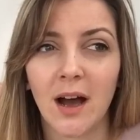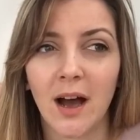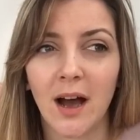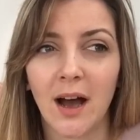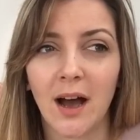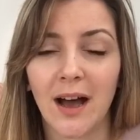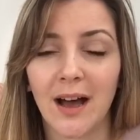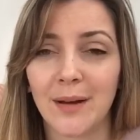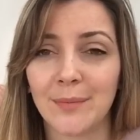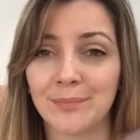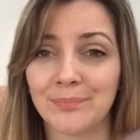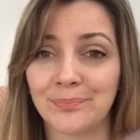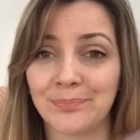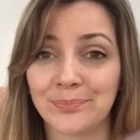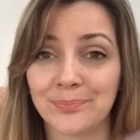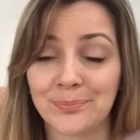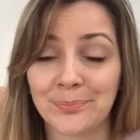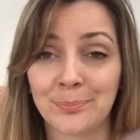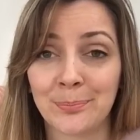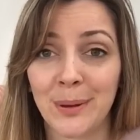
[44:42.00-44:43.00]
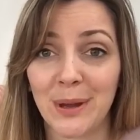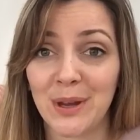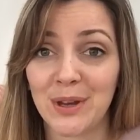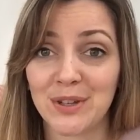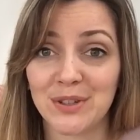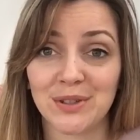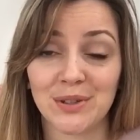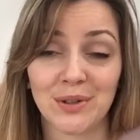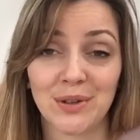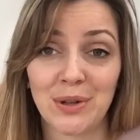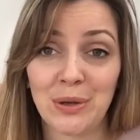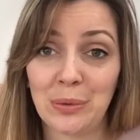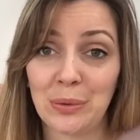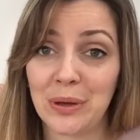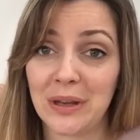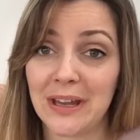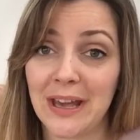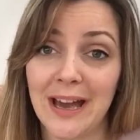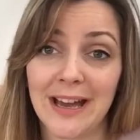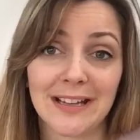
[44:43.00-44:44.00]
um, because you
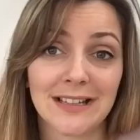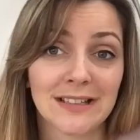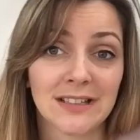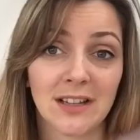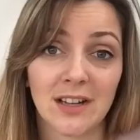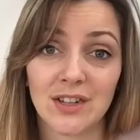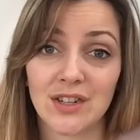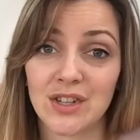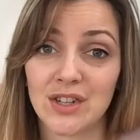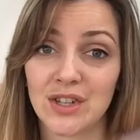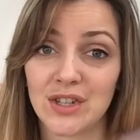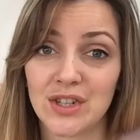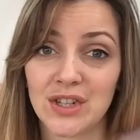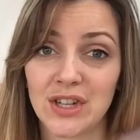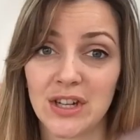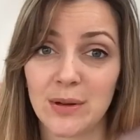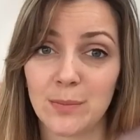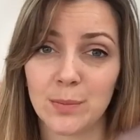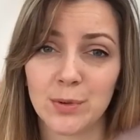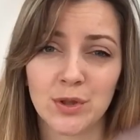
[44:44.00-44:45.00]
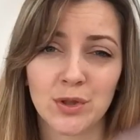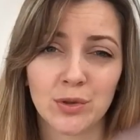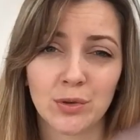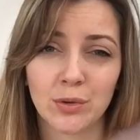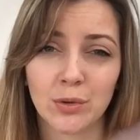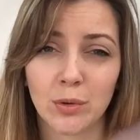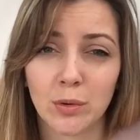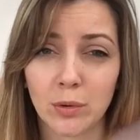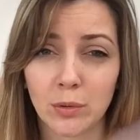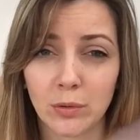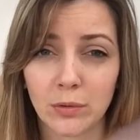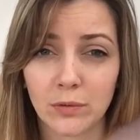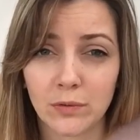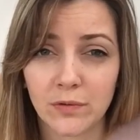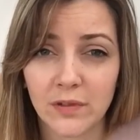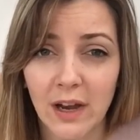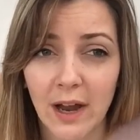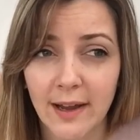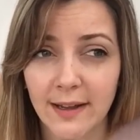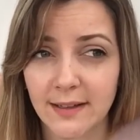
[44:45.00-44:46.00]
can get such cheap short haul
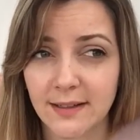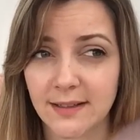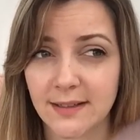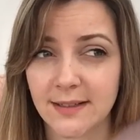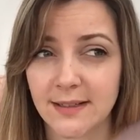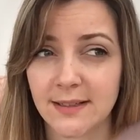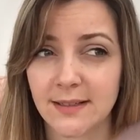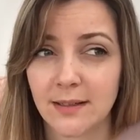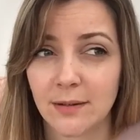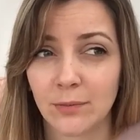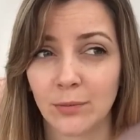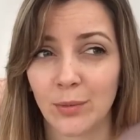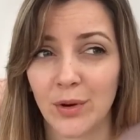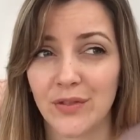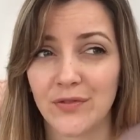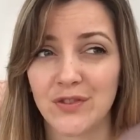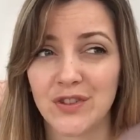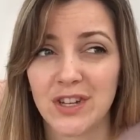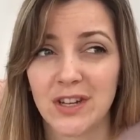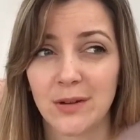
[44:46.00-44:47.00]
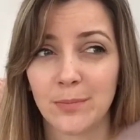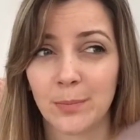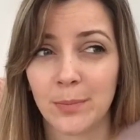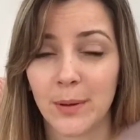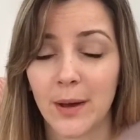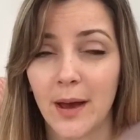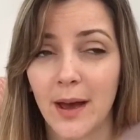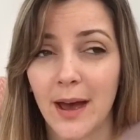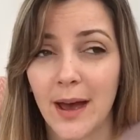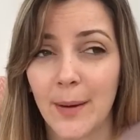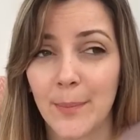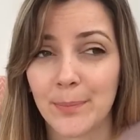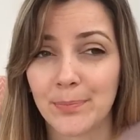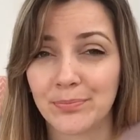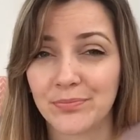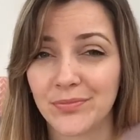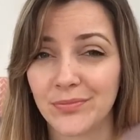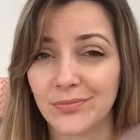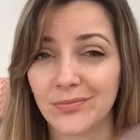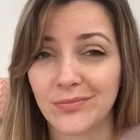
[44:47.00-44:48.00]
flights with cheap um,
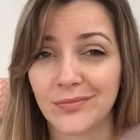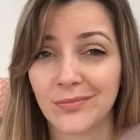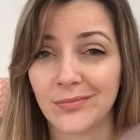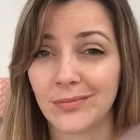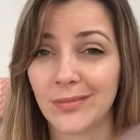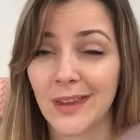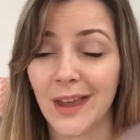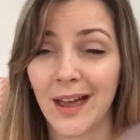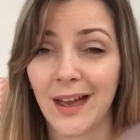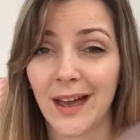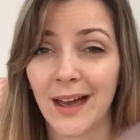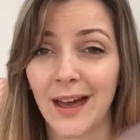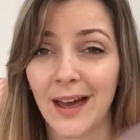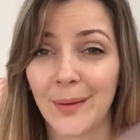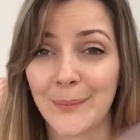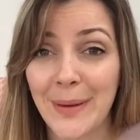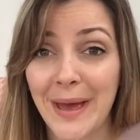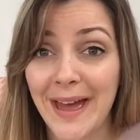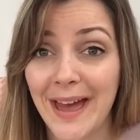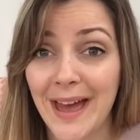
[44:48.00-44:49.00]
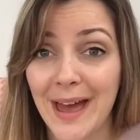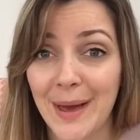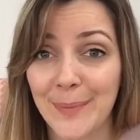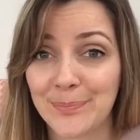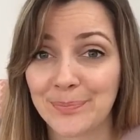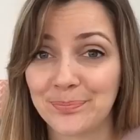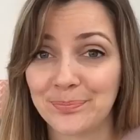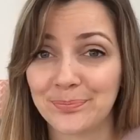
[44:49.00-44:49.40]
um, air